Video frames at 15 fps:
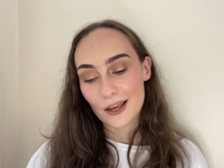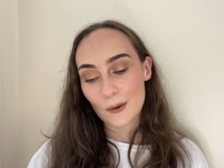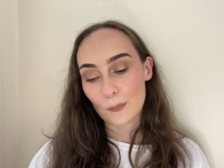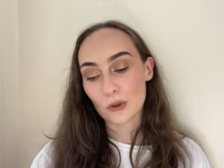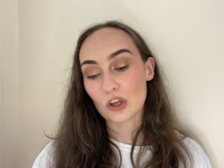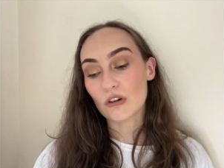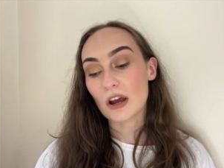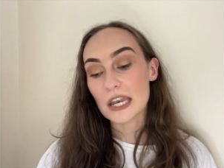But
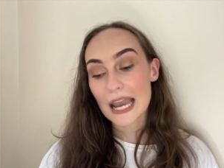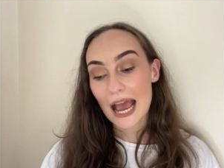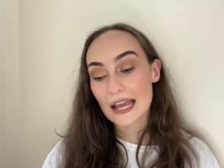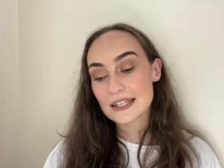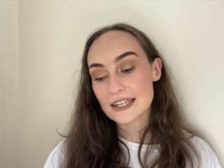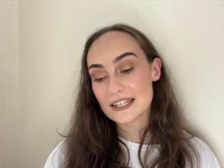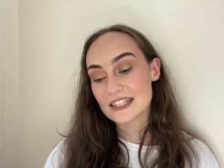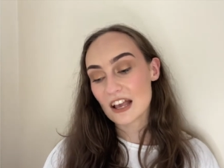there are
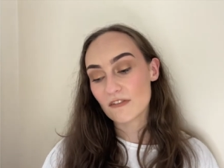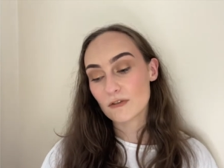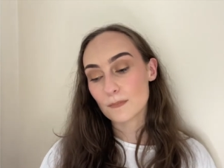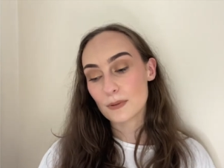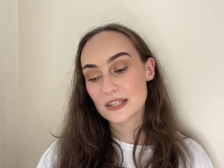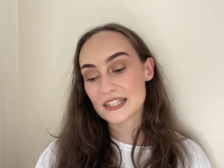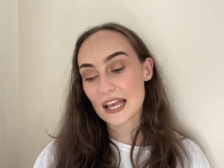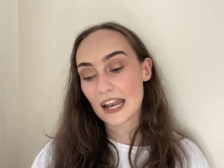
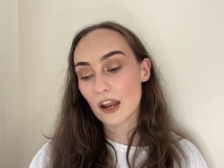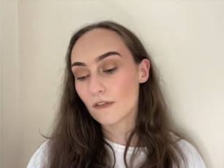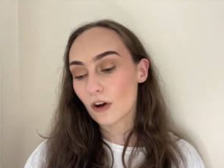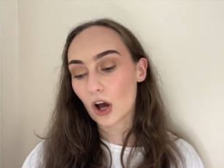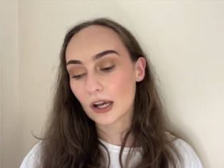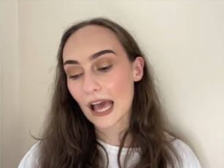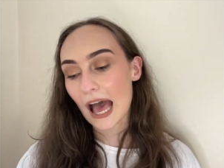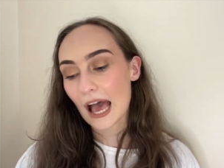97% of
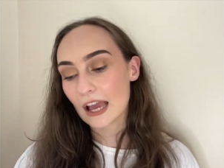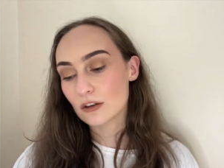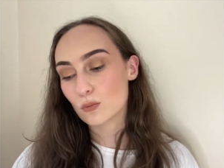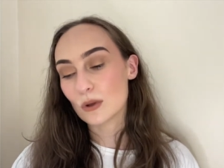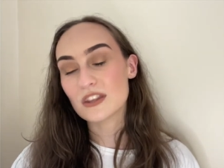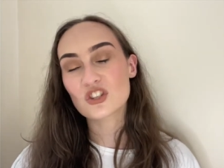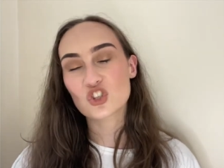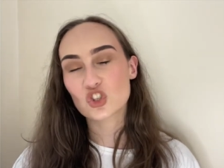our kind
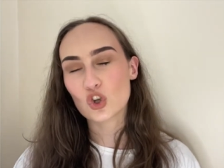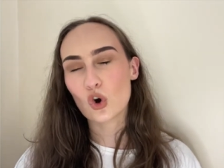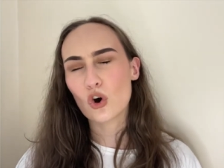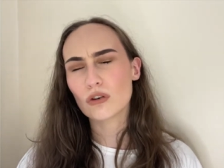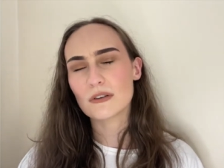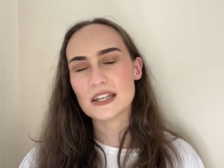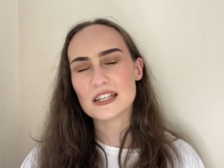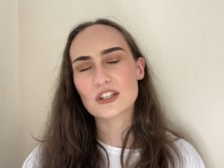with
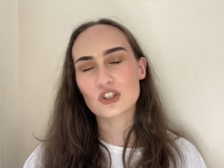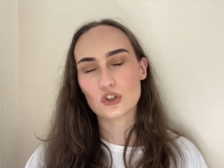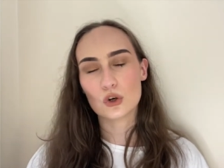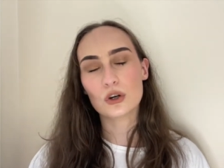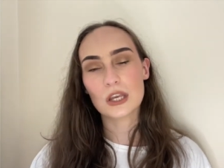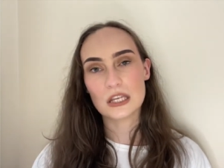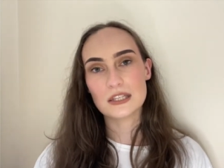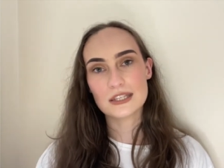stories
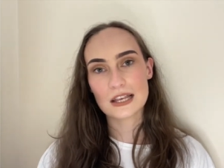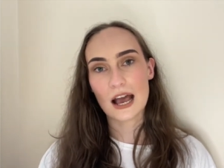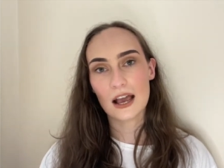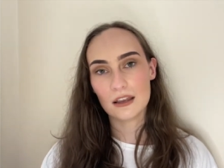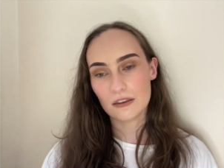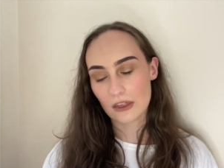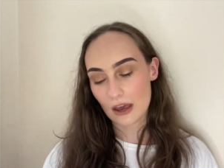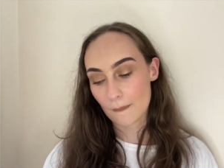stuck
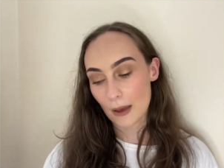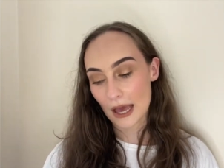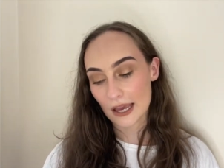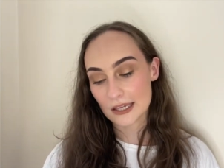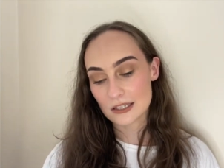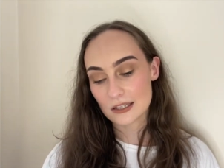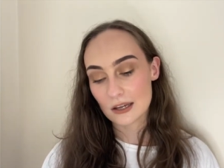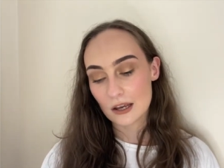inside their
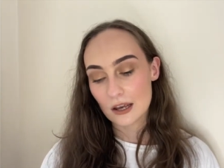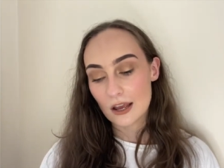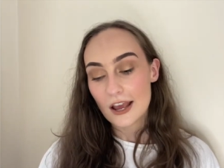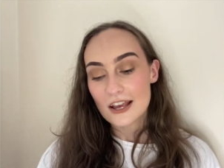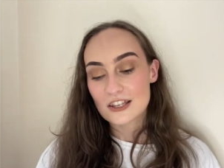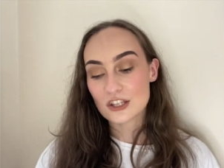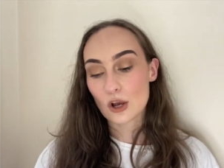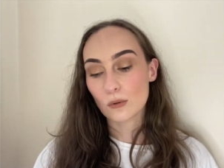mind.
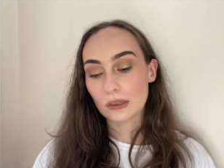So